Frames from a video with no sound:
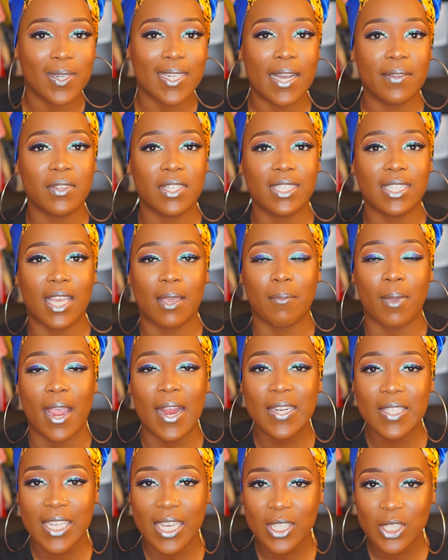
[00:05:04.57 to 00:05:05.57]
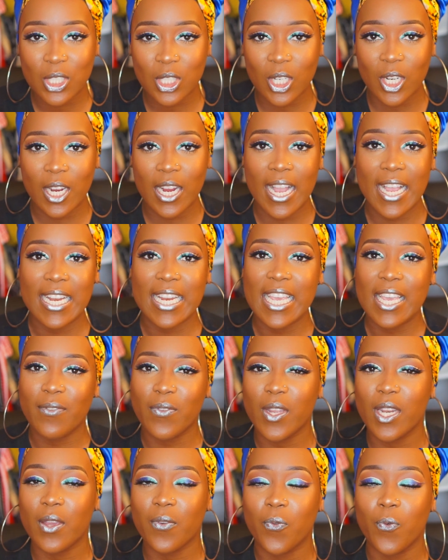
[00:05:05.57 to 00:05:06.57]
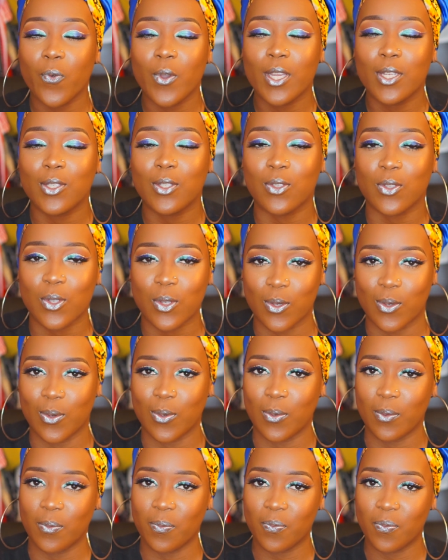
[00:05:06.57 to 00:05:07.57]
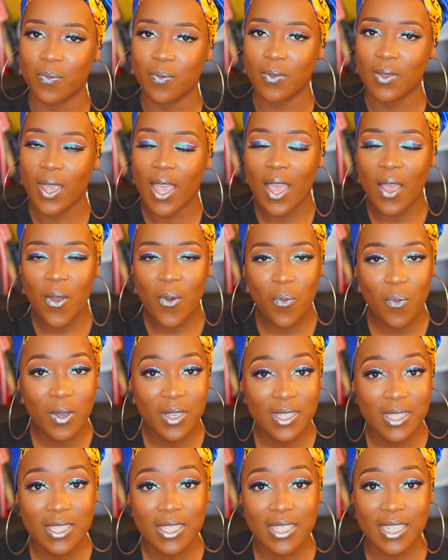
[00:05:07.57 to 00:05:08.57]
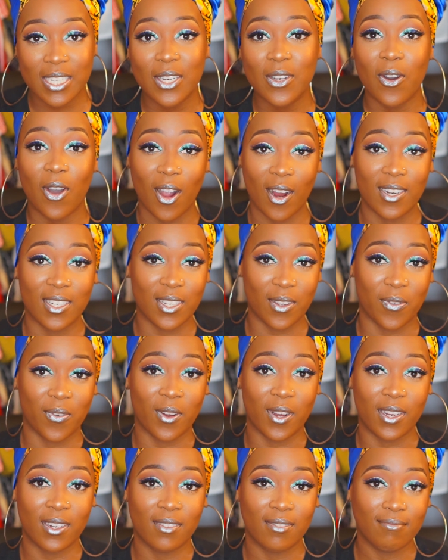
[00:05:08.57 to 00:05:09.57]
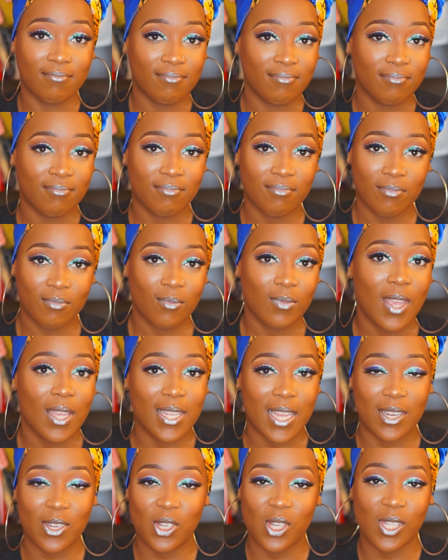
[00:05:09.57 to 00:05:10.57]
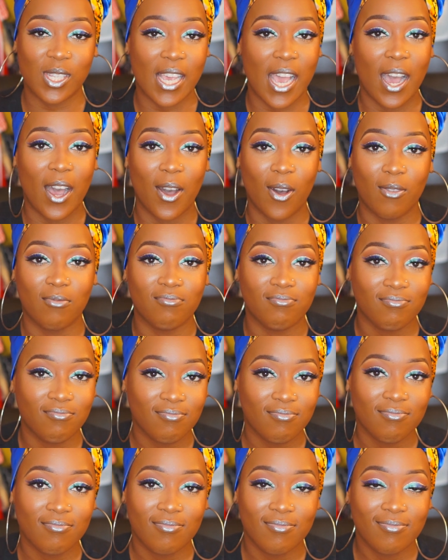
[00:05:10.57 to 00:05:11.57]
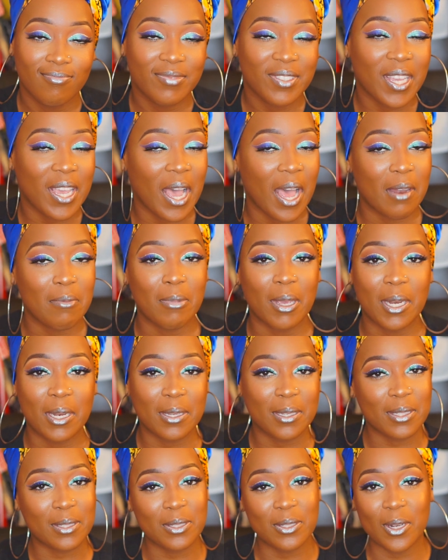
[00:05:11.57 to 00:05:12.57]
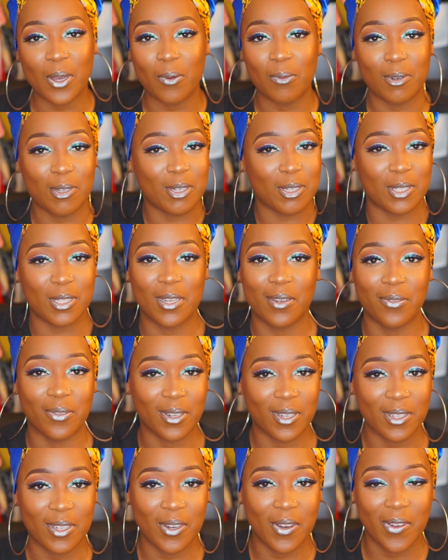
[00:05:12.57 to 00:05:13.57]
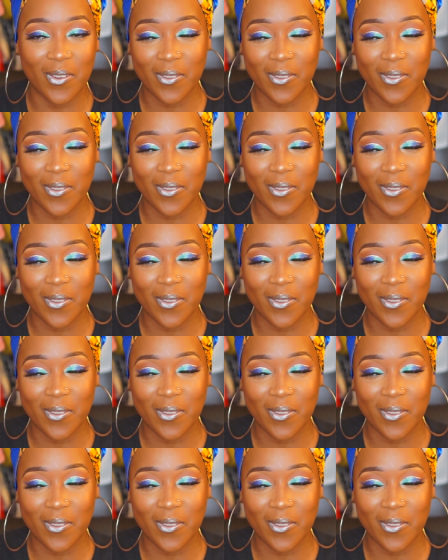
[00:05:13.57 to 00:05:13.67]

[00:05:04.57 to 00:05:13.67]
we don't have the same hair texture, and even if we do, we still are different. that's just how God made us, you know, we're just different, you